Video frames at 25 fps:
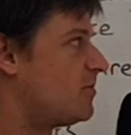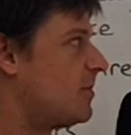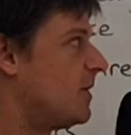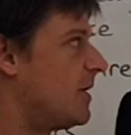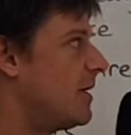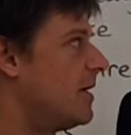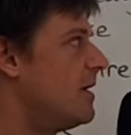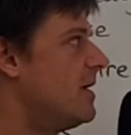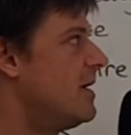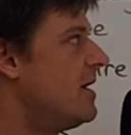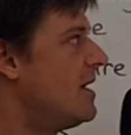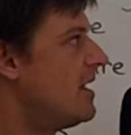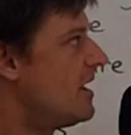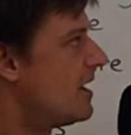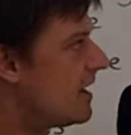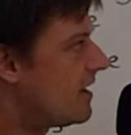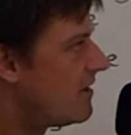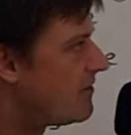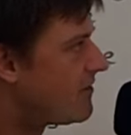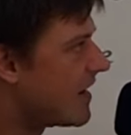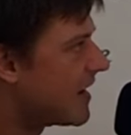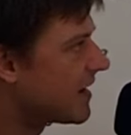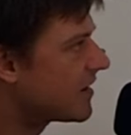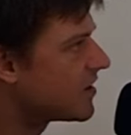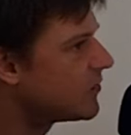but
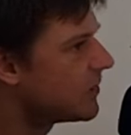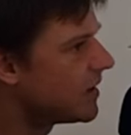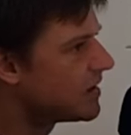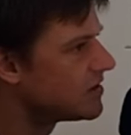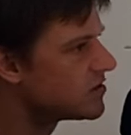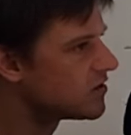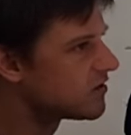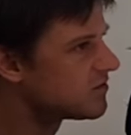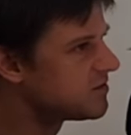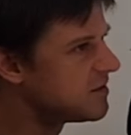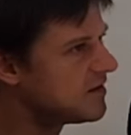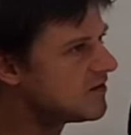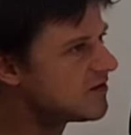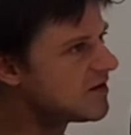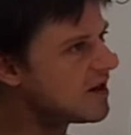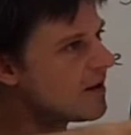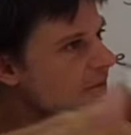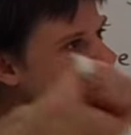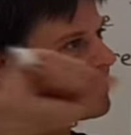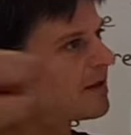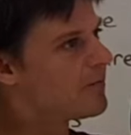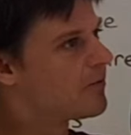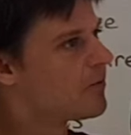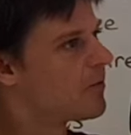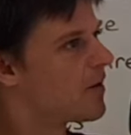evacuate just means
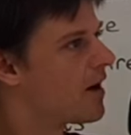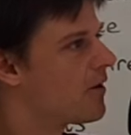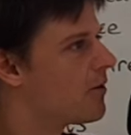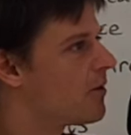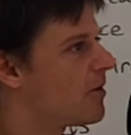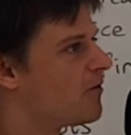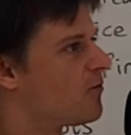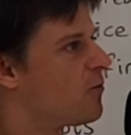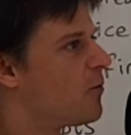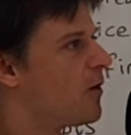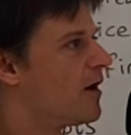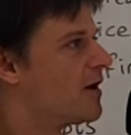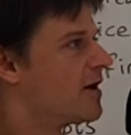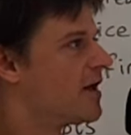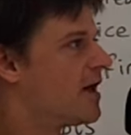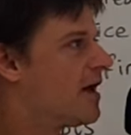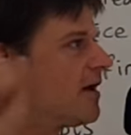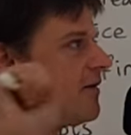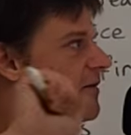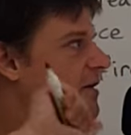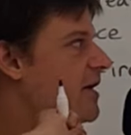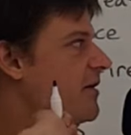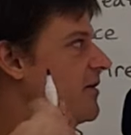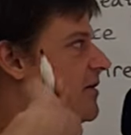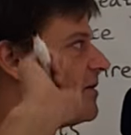get people out of one
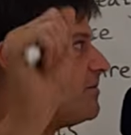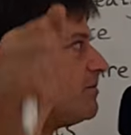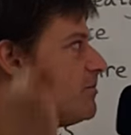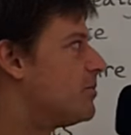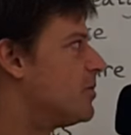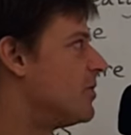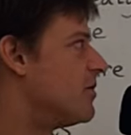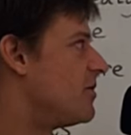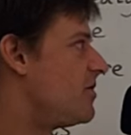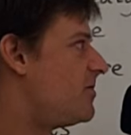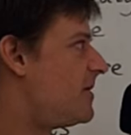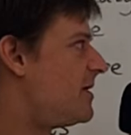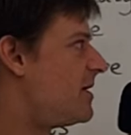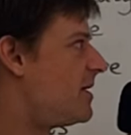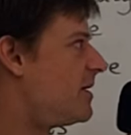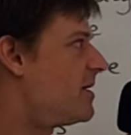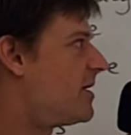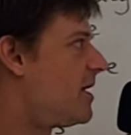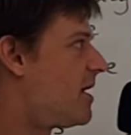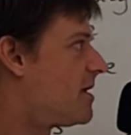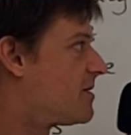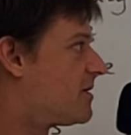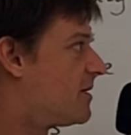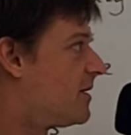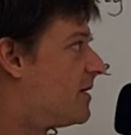area and put them in
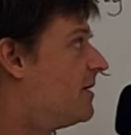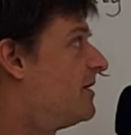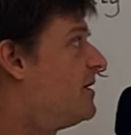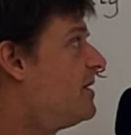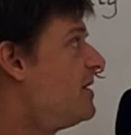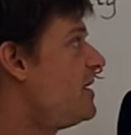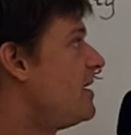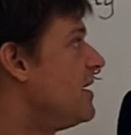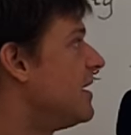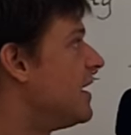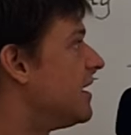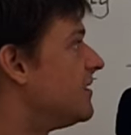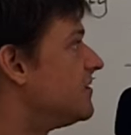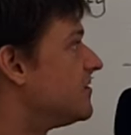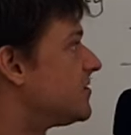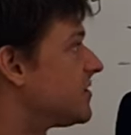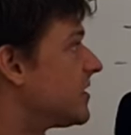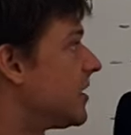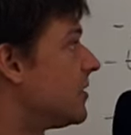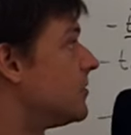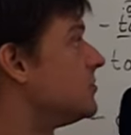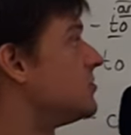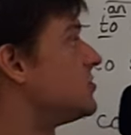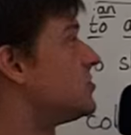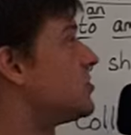another. And
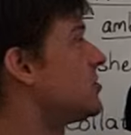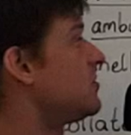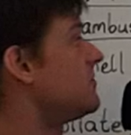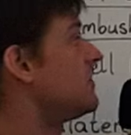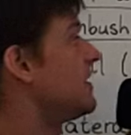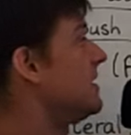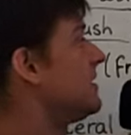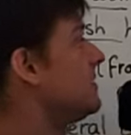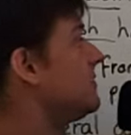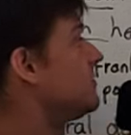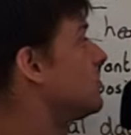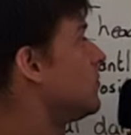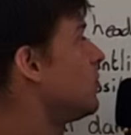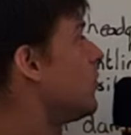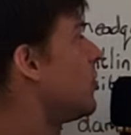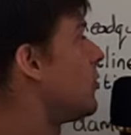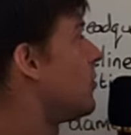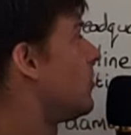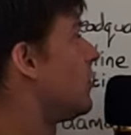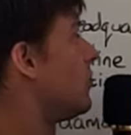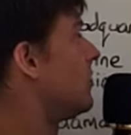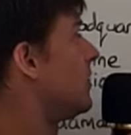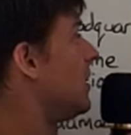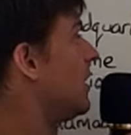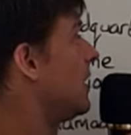so during the
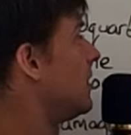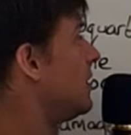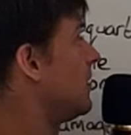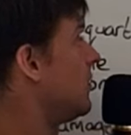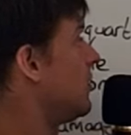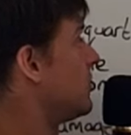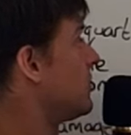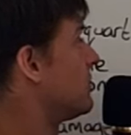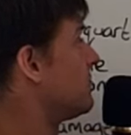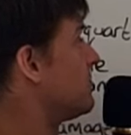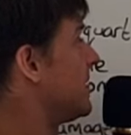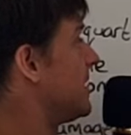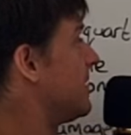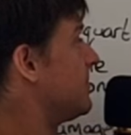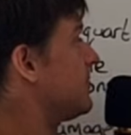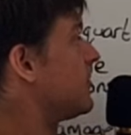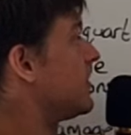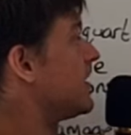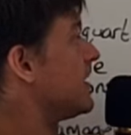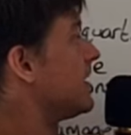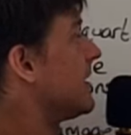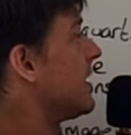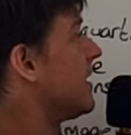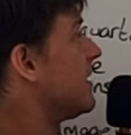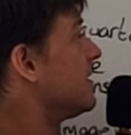war, a lot of
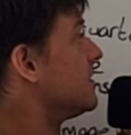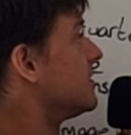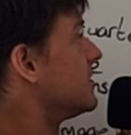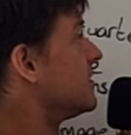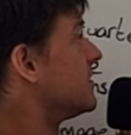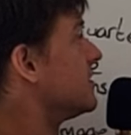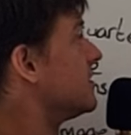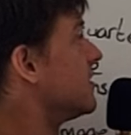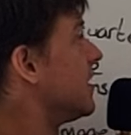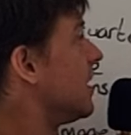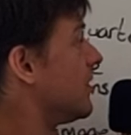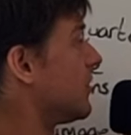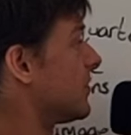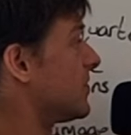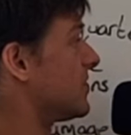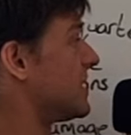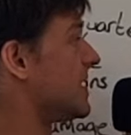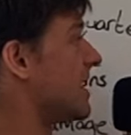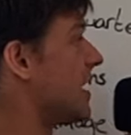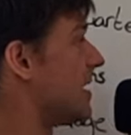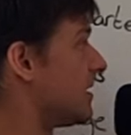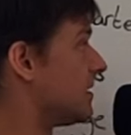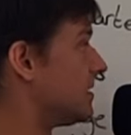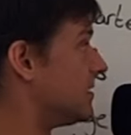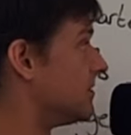people in London, a lot of
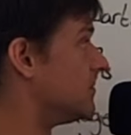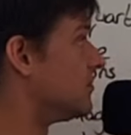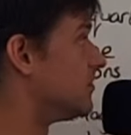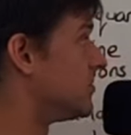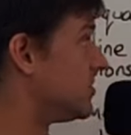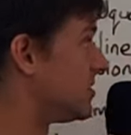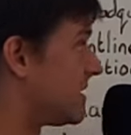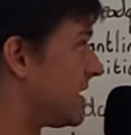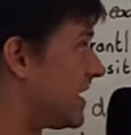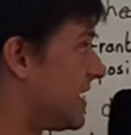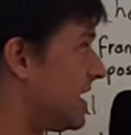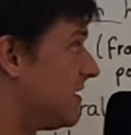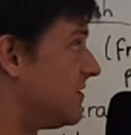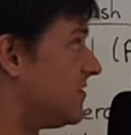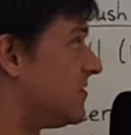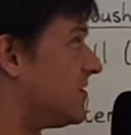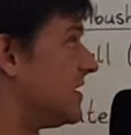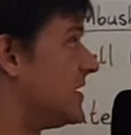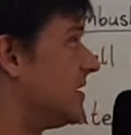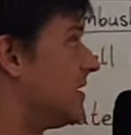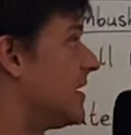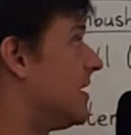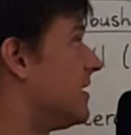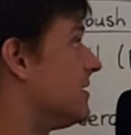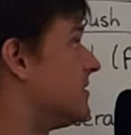young kids
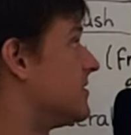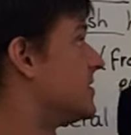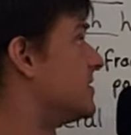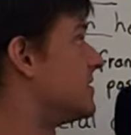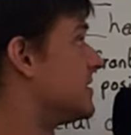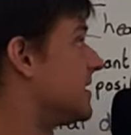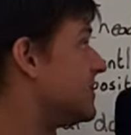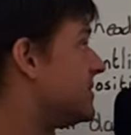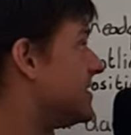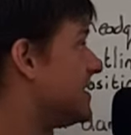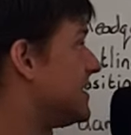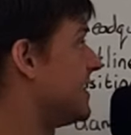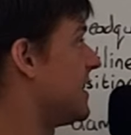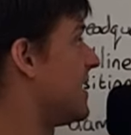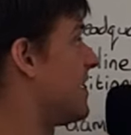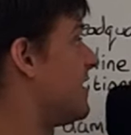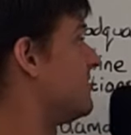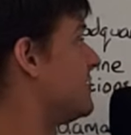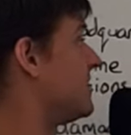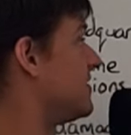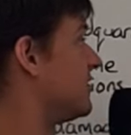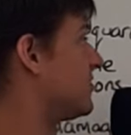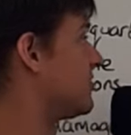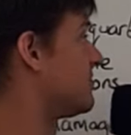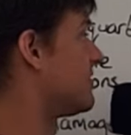in London and the
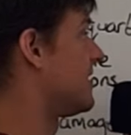areas